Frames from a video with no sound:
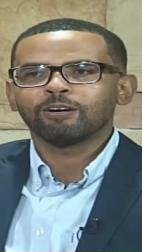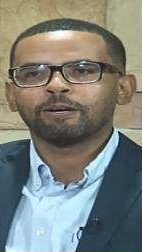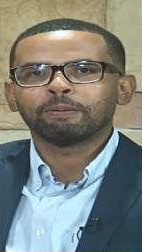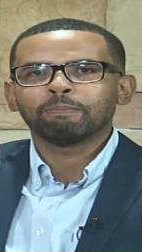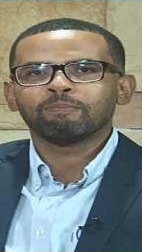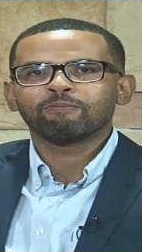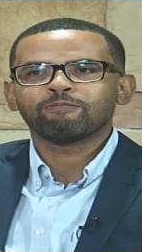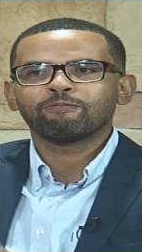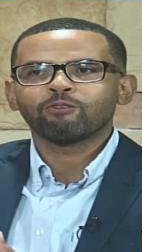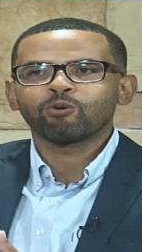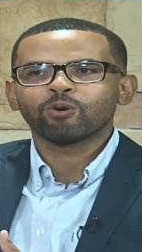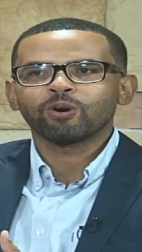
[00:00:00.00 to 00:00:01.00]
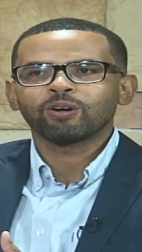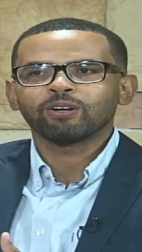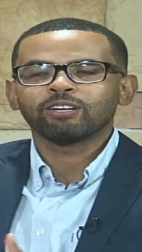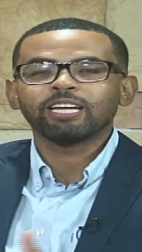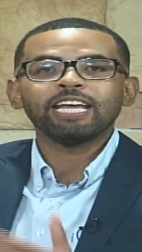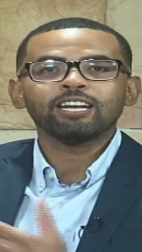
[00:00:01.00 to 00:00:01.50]
Um,
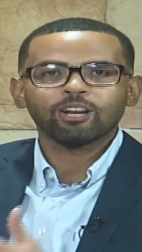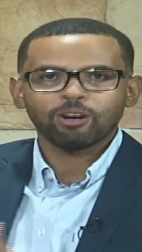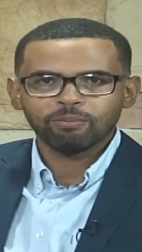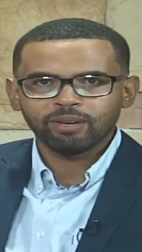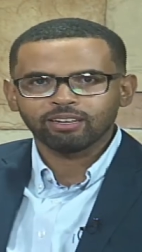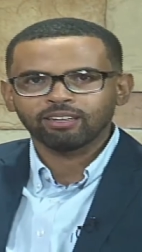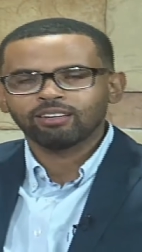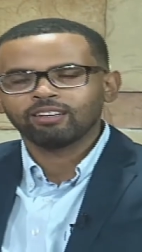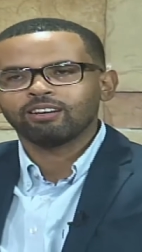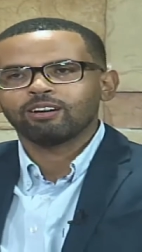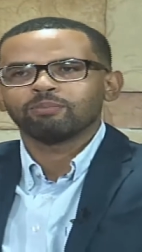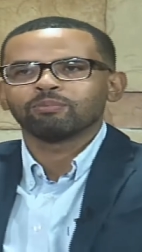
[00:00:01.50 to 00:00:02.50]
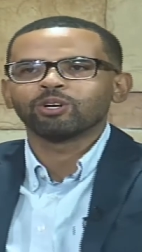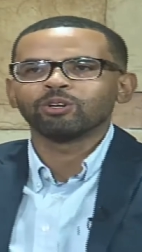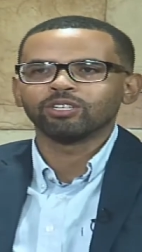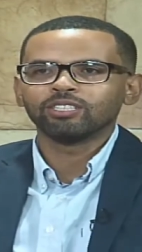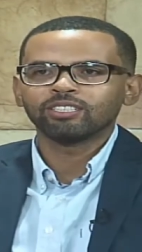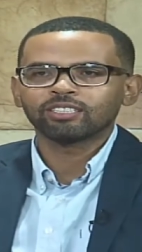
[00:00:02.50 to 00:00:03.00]
for incoming um,
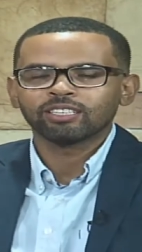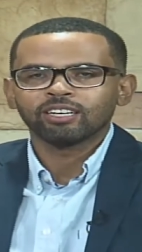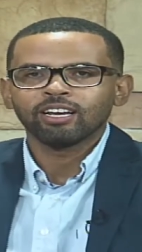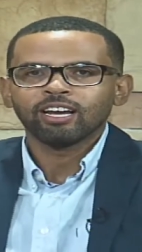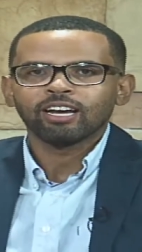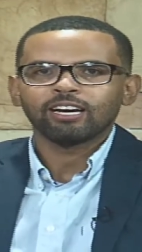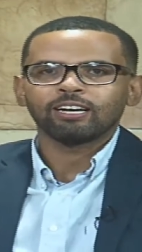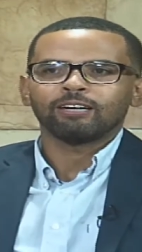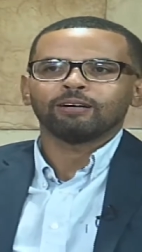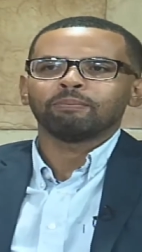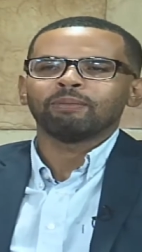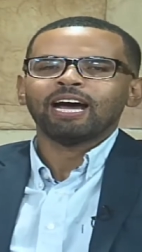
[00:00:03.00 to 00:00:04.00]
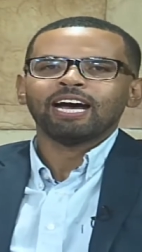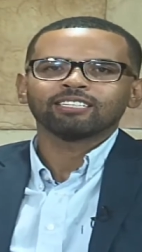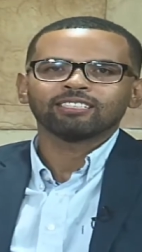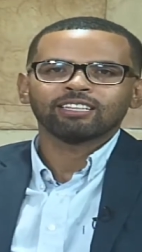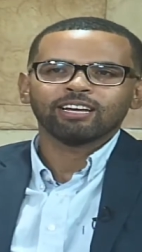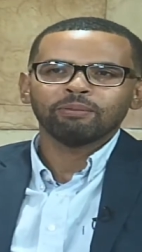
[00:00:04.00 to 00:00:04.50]
goods. Um,
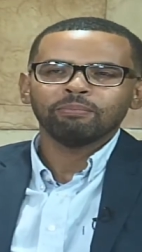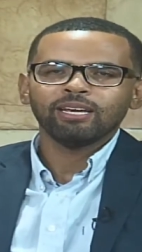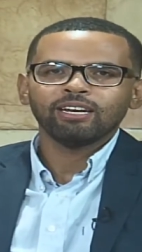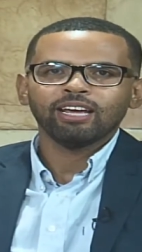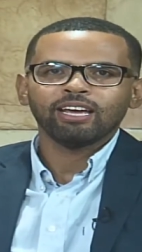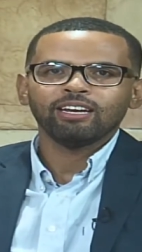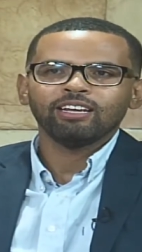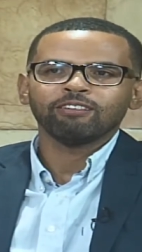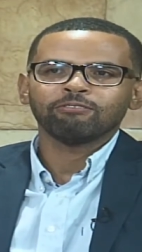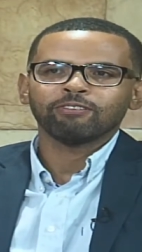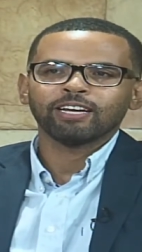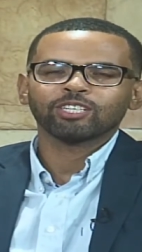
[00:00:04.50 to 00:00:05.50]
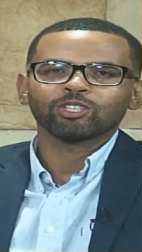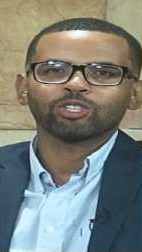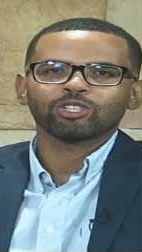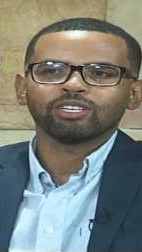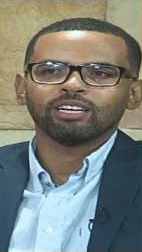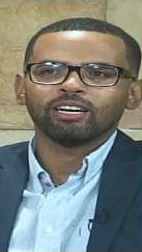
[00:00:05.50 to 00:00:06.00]
has there been any
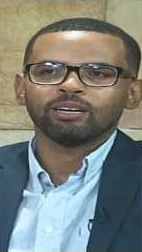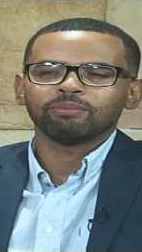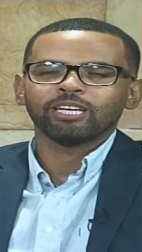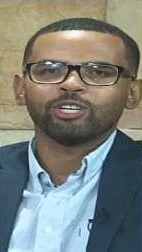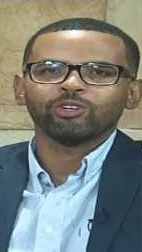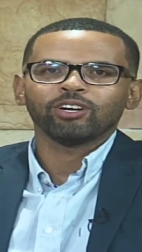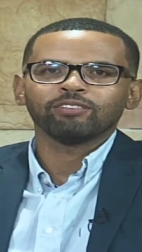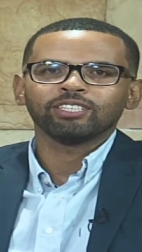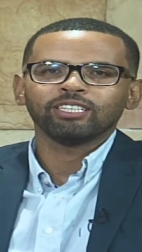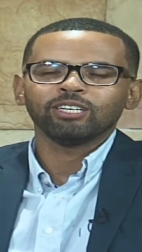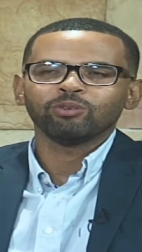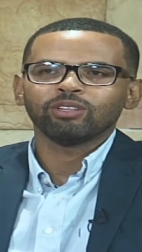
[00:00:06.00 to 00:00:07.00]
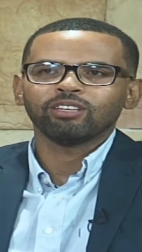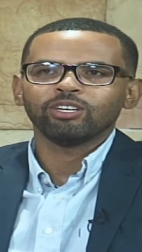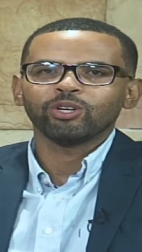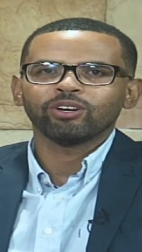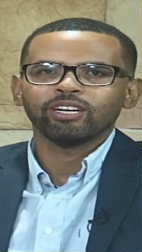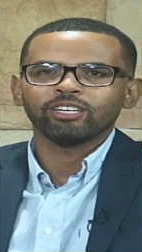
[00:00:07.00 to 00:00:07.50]
effects um, that you have seen
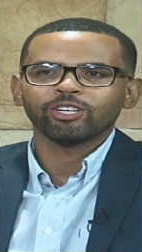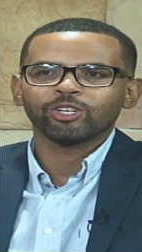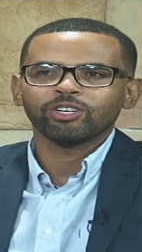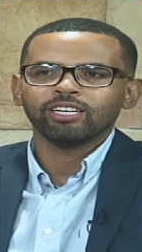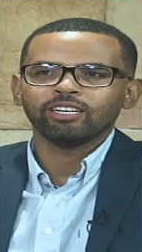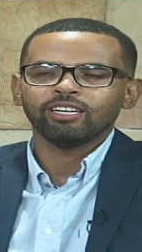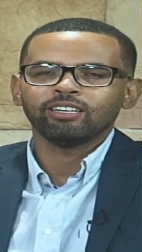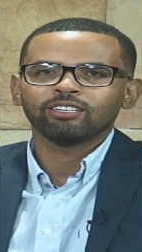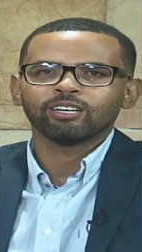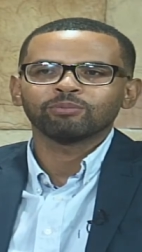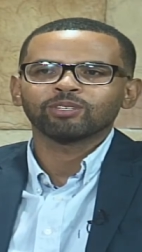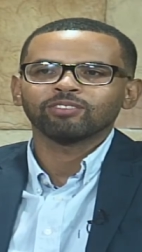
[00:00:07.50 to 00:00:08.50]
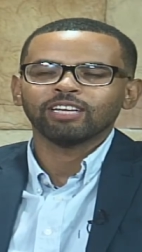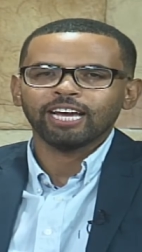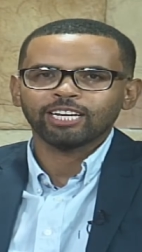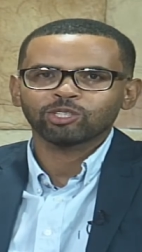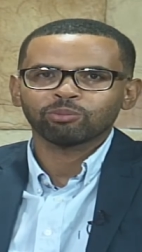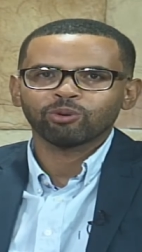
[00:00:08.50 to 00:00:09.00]
within your industry in, in terms of
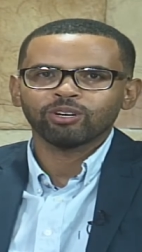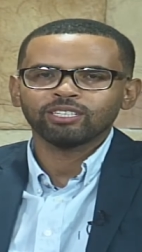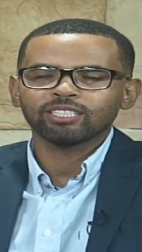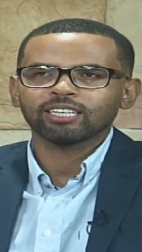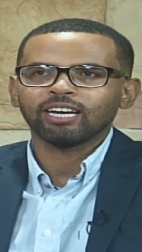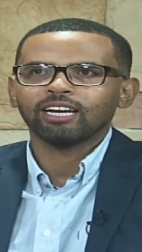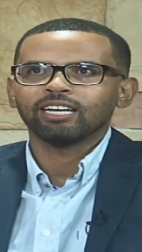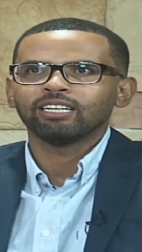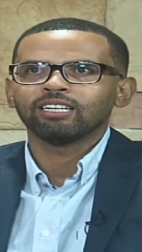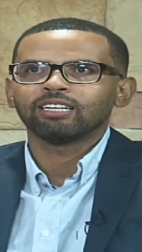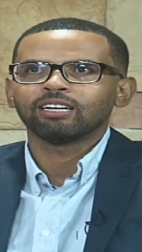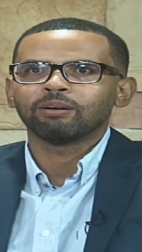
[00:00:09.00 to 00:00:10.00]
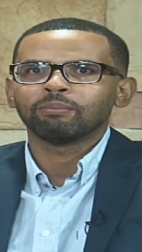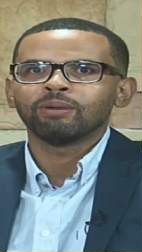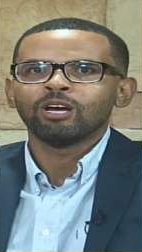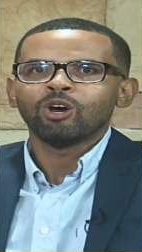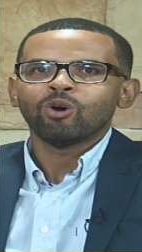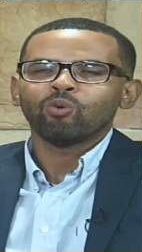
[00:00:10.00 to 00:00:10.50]
the exports? And
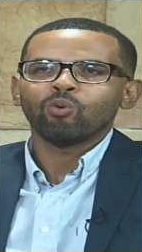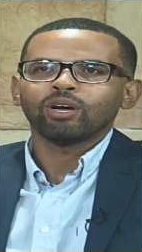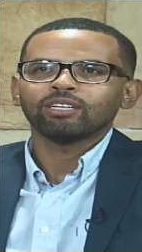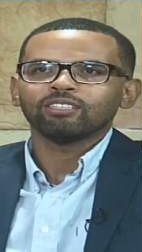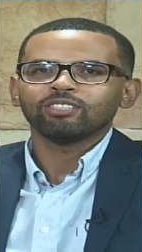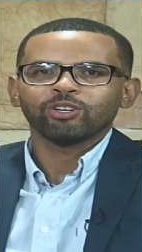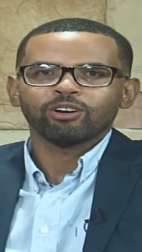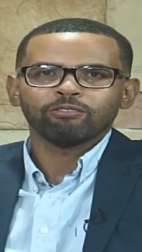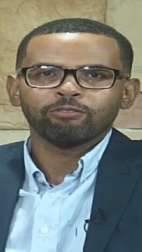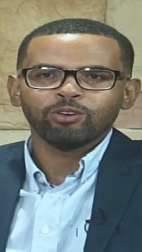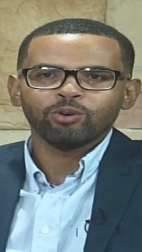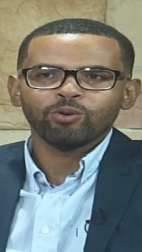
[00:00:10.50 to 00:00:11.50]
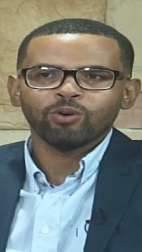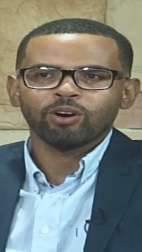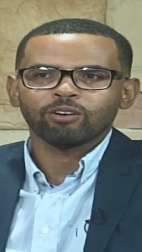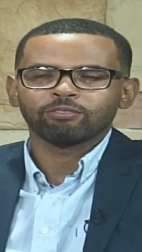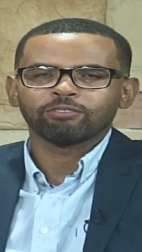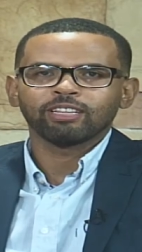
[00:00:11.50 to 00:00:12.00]
um, what is your view
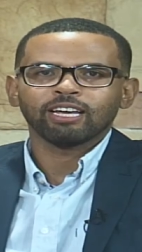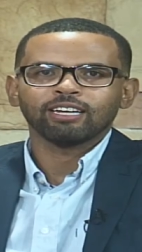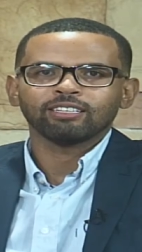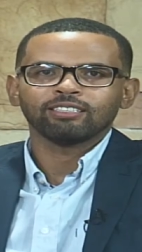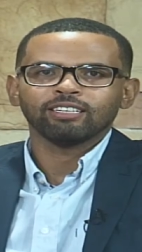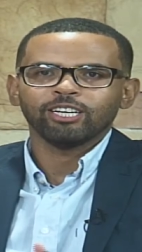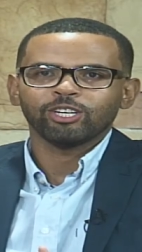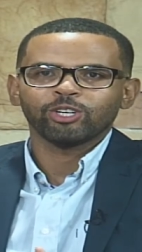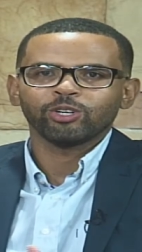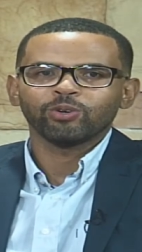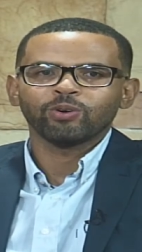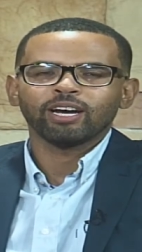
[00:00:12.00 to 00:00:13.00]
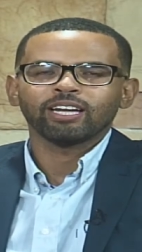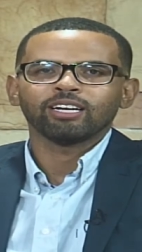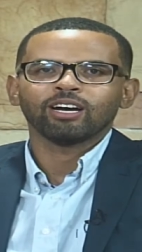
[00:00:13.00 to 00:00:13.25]
of that issue